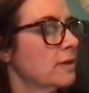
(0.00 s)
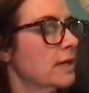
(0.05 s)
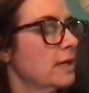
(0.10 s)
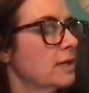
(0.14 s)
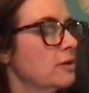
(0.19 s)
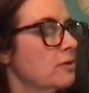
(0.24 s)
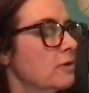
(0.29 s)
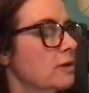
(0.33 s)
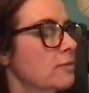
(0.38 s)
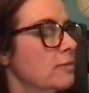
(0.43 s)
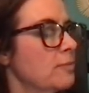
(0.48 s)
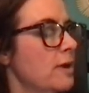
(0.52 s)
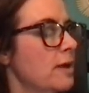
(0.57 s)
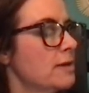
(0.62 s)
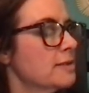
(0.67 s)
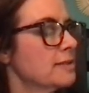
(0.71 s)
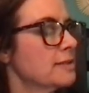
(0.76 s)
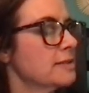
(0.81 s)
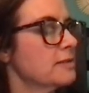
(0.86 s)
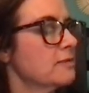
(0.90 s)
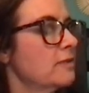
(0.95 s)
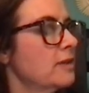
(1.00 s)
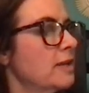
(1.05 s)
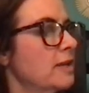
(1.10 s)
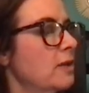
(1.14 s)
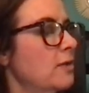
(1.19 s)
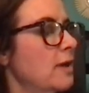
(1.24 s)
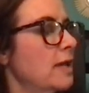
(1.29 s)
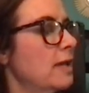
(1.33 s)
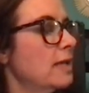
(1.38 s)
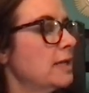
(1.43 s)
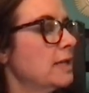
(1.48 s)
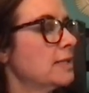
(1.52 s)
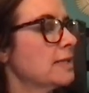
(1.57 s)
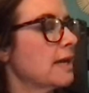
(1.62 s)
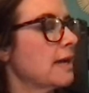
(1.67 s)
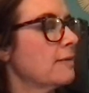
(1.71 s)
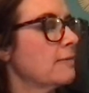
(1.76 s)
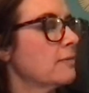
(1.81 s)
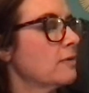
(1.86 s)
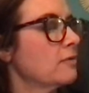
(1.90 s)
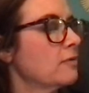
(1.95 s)
And you can pause this video
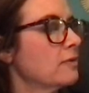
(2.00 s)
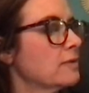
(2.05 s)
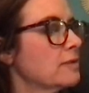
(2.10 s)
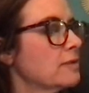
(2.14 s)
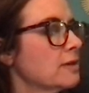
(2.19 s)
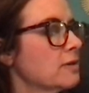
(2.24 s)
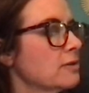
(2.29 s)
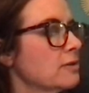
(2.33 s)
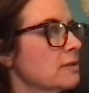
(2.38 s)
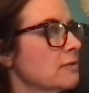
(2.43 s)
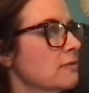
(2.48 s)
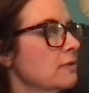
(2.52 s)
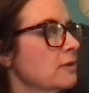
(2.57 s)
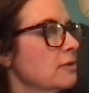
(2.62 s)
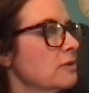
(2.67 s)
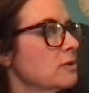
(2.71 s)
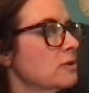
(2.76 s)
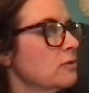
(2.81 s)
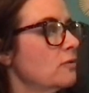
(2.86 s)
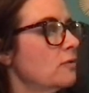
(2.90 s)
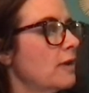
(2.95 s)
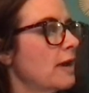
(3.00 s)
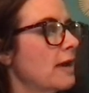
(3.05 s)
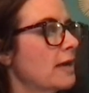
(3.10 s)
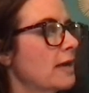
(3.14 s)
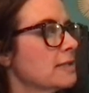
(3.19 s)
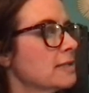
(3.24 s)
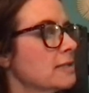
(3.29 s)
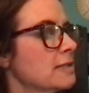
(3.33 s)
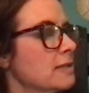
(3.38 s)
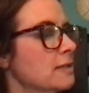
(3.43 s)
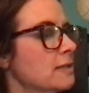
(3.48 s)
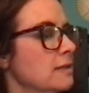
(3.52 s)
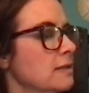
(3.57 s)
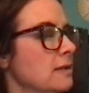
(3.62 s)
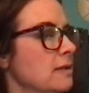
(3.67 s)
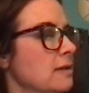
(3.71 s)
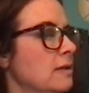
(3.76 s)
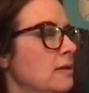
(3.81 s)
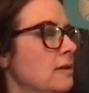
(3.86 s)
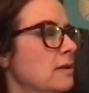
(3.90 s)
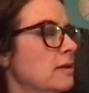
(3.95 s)
anytime if it starts to feel too fast,
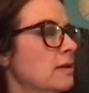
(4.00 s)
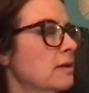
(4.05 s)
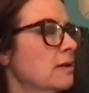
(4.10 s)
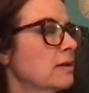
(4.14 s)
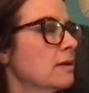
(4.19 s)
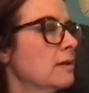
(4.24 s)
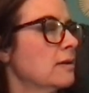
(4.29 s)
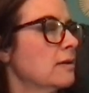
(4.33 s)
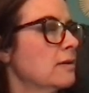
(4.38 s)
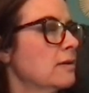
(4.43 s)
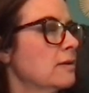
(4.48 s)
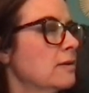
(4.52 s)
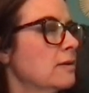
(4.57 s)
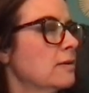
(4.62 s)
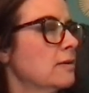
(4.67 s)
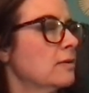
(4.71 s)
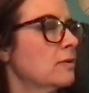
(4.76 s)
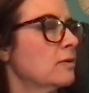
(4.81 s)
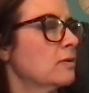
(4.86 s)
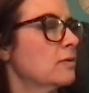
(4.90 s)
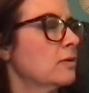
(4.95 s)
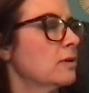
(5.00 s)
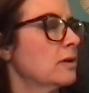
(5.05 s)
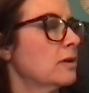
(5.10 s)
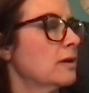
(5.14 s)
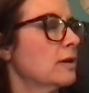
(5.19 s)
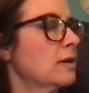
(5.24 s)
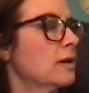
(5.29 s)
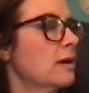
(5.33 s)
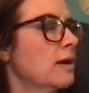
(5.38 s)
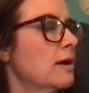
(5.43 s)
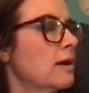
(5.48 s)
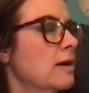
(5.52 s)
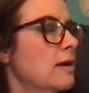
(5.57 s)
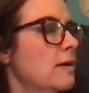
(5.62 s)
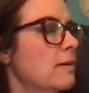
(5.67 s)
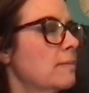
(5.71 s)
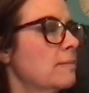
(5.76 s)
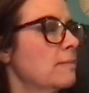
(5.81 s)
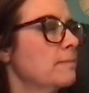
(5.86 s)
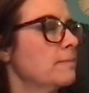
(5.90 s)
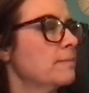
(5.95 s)
or
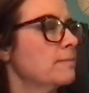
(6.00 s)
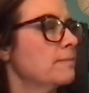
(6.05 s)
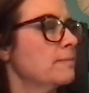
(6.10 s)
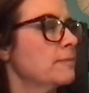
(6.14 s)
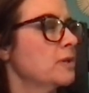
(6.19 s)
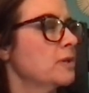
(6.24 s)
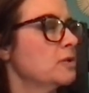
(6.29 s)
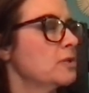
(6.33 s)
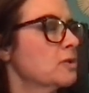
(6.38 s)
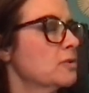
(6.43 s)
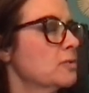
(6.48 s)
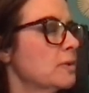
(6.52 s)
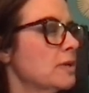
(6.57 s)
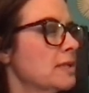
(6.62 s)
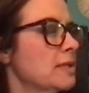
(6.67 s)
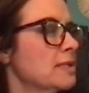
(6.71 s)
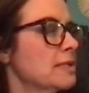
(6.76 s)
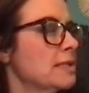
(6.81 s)
you just want to